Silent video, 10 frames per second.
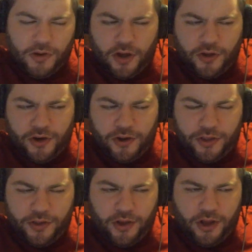no,
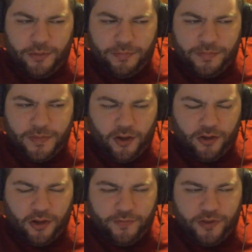they're all
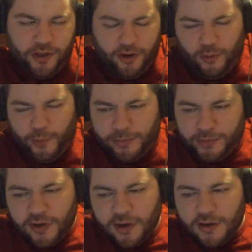weebs.